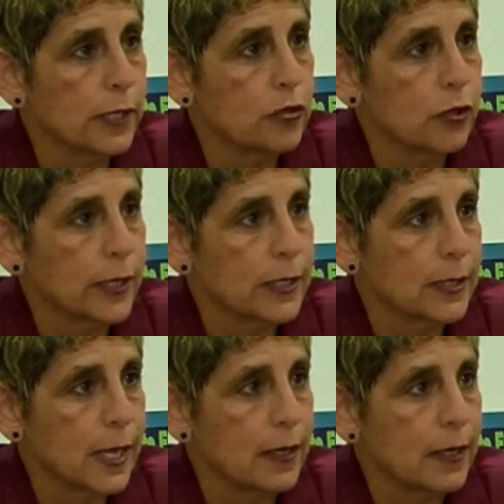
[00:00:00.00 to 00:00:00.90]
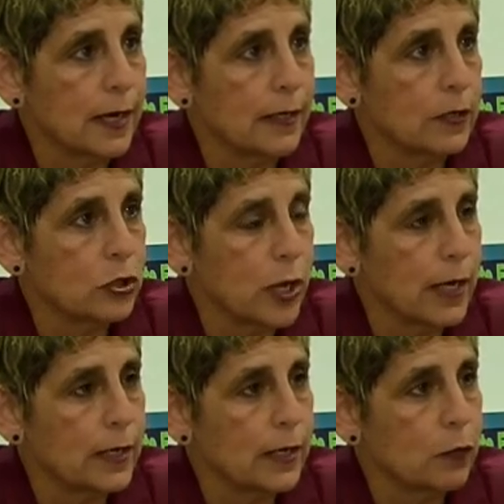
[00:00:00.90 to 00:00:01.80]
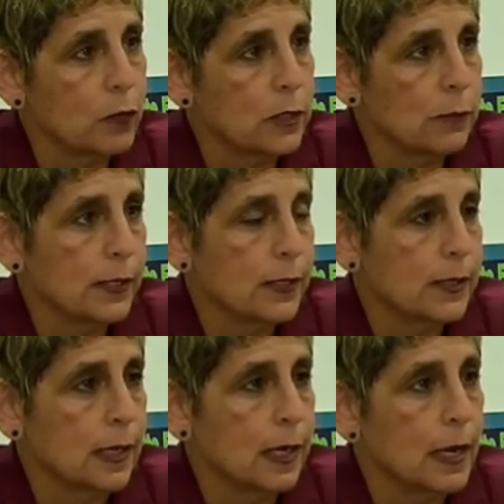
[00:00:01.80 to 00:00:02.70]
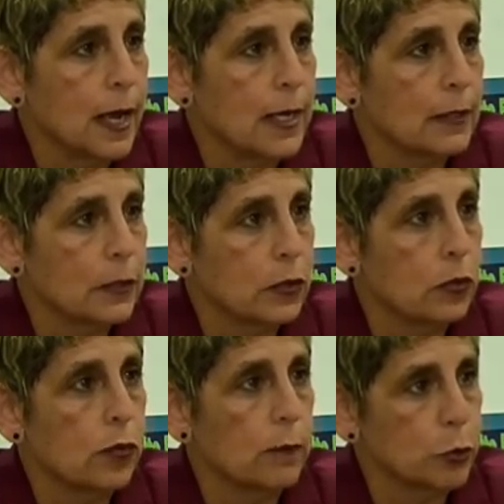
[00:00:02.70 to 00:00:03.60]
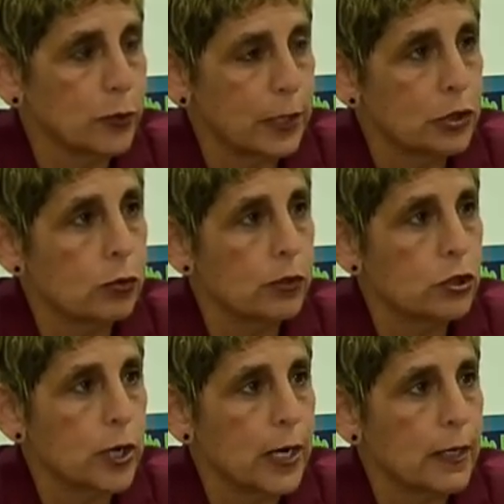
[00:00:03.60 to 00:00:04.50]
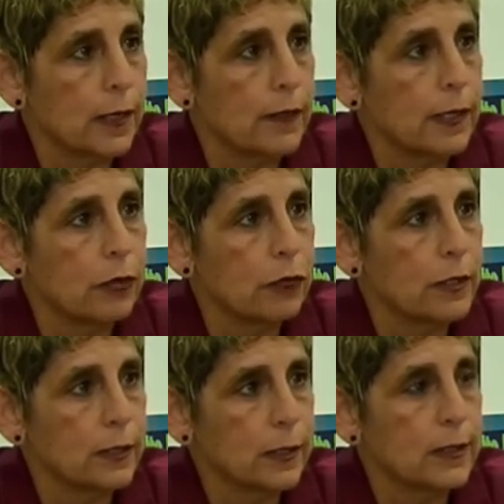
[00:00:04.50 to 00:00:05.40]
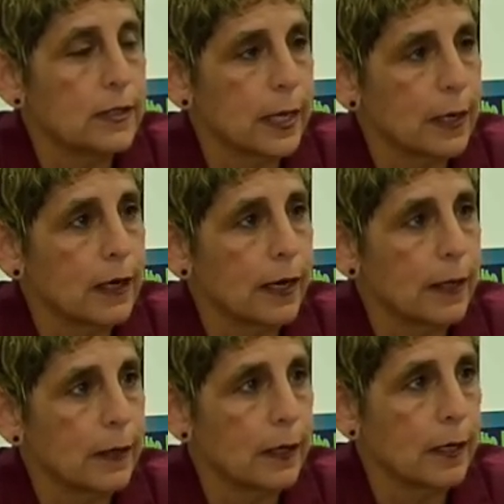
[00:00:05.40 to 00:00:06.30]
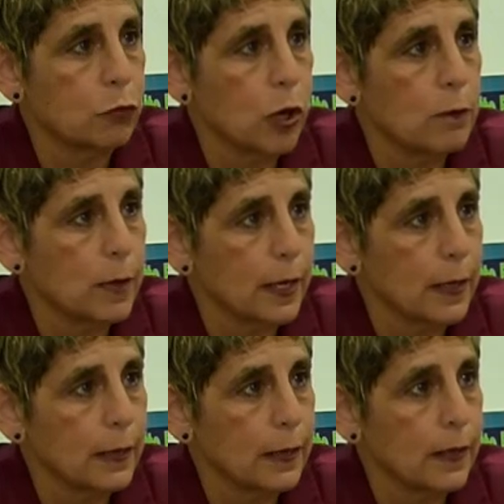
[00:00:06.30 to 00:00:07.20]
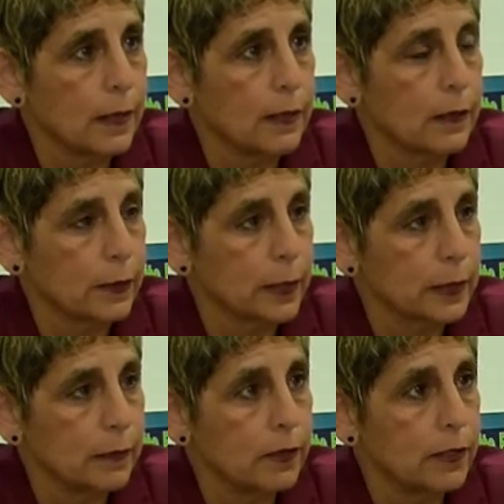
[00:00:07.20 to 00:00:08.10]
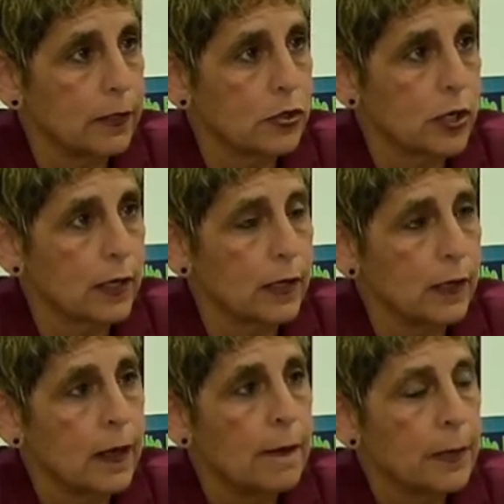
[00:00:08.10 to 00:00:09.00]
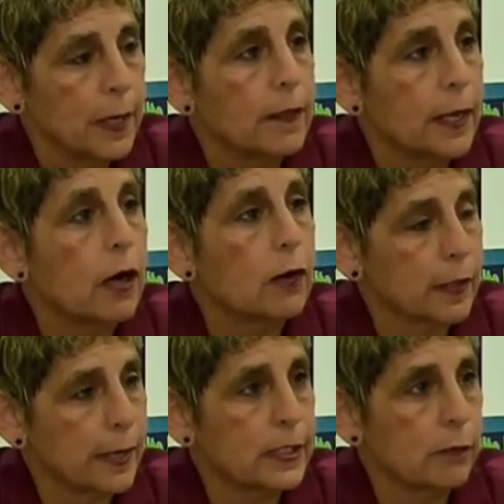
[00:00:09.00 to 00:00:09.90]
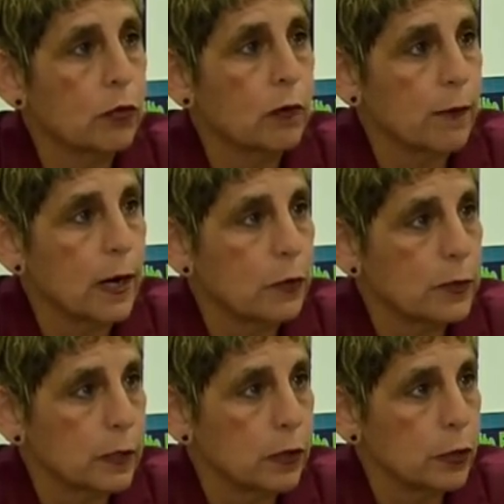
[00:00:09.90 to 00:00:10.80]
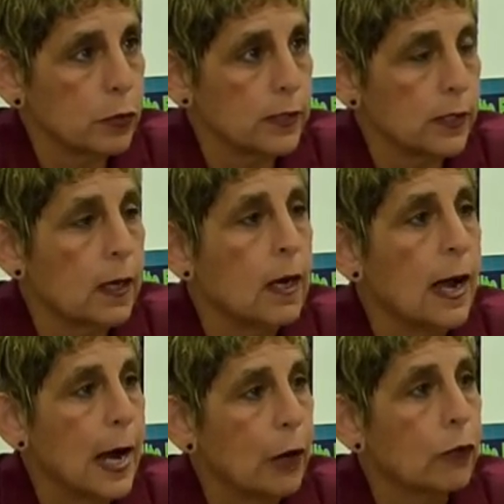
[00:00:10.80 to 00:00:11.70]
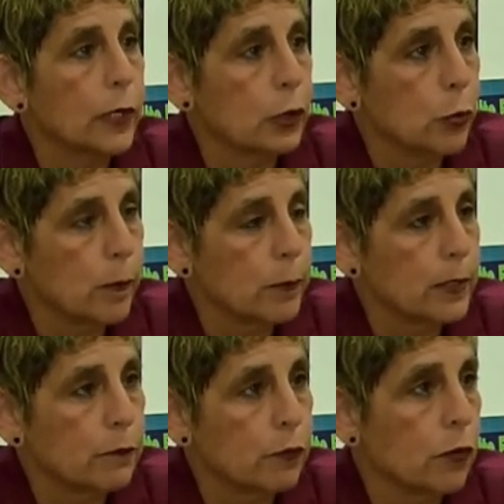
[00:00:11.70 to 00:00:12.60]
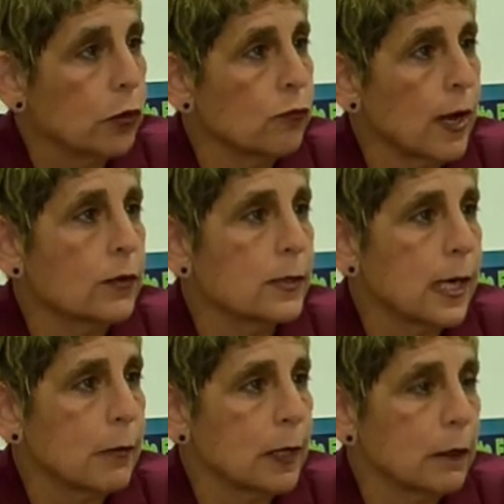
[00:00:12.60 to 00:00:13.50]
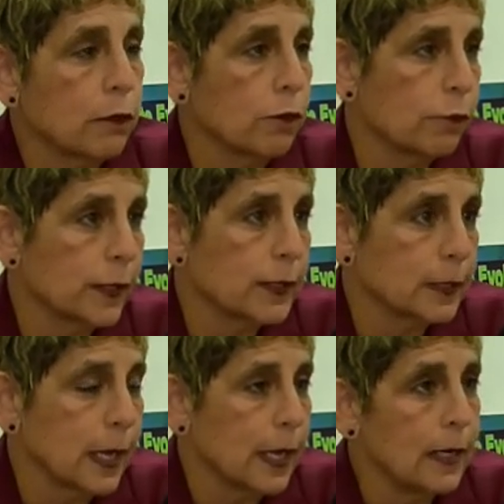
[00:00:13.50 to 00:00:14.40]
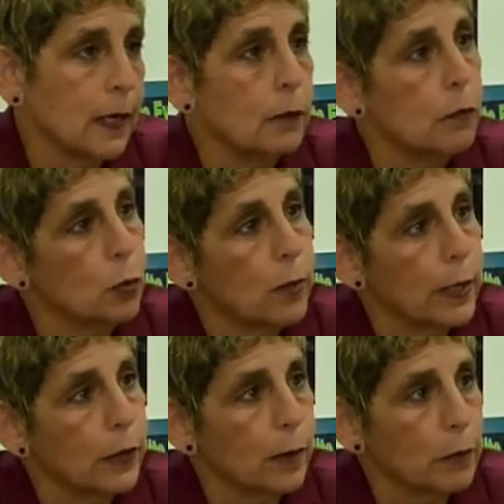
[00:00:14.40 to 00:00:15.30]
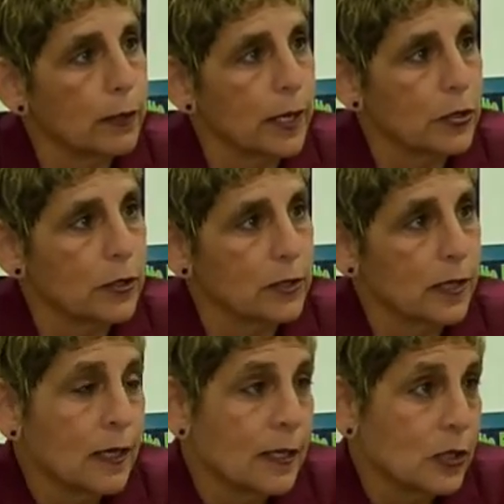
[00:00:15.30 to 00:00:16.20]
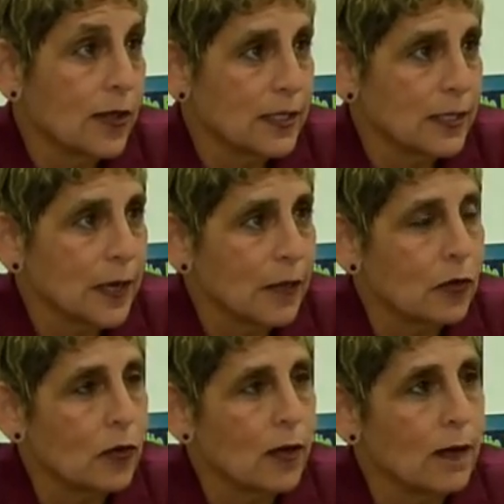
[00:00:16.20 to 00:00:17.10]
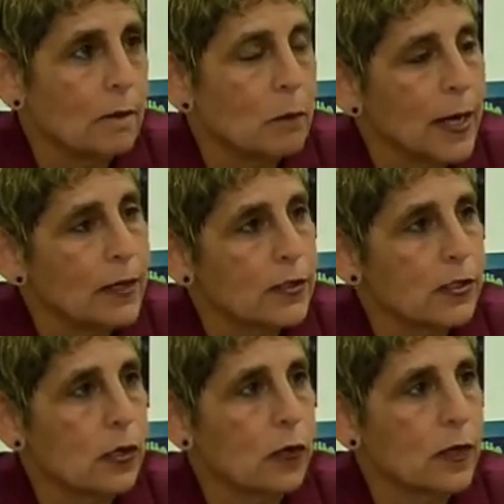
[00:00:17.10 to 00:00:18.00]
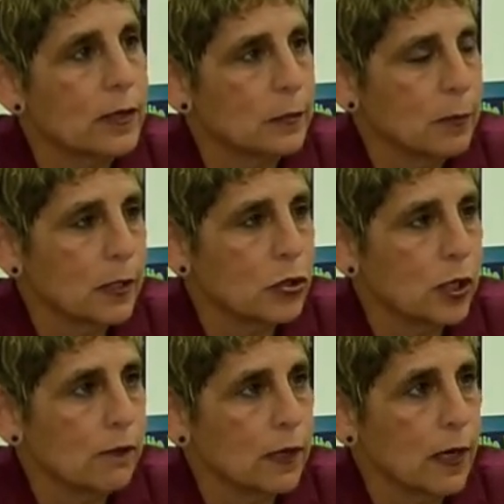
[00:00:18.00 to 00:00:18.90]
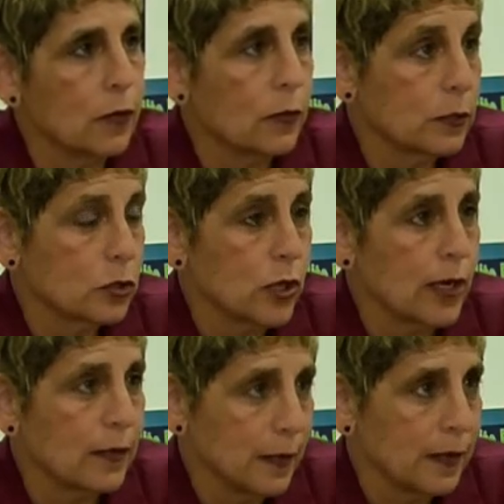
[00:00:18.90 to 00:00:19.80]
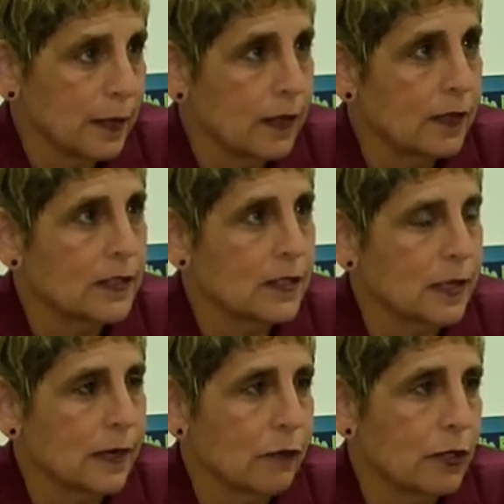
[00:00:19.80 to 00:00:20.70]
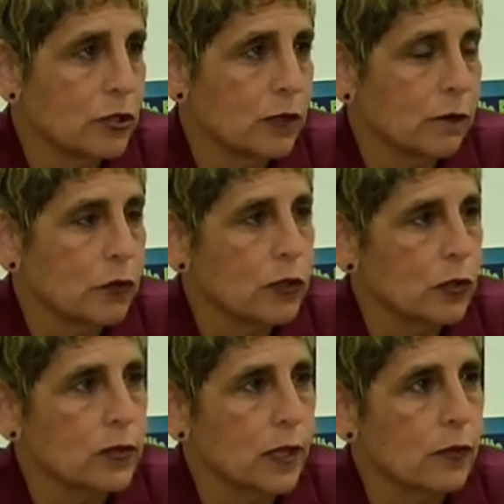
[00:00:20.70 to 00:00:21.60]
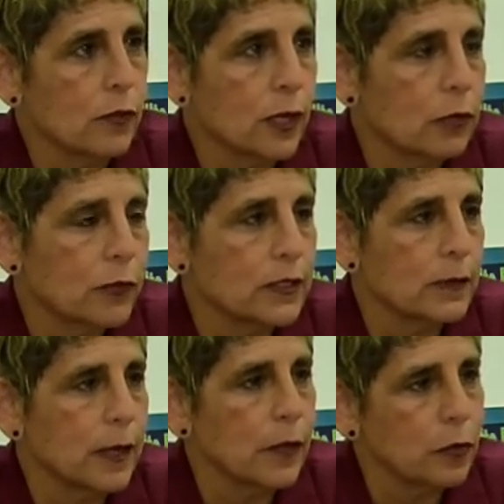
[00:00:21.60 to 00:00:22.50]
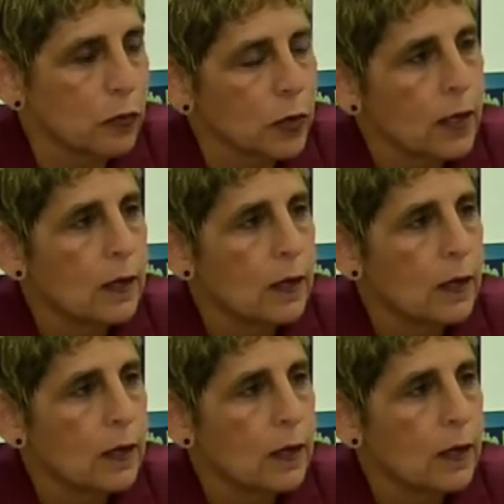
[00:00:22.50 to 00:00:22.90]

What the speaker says: HDS satellite in China, which speaks a lot to the potential in China and the interest in satellite broadband connectivity in China. And they are a customer of ours and are using our equipment for their ground segment for fixed and mobile applications. So that's another milestone that has been achieved now in China and in this region. Of course, there's other countries and other